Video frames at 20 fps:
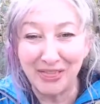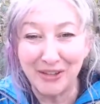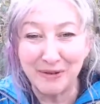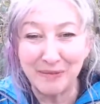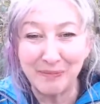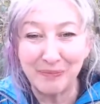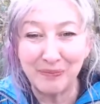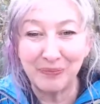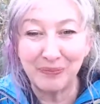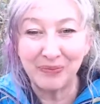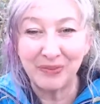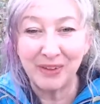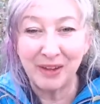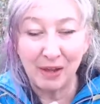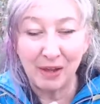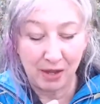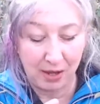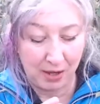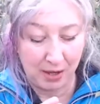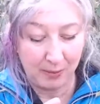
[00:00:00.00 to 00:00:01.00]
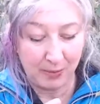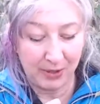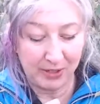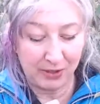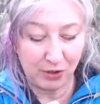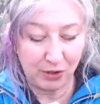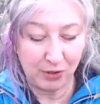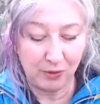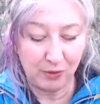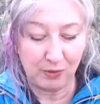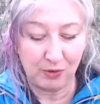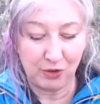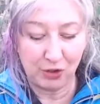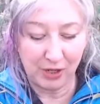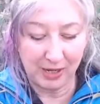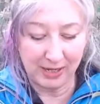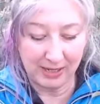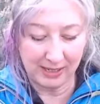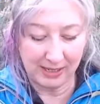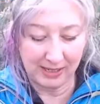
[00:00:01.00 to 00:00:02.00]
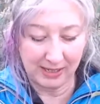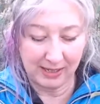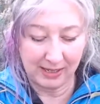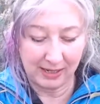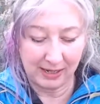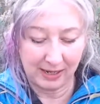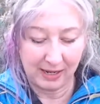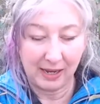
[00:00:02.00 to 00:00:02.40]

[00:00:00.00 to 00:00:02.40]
them. But do just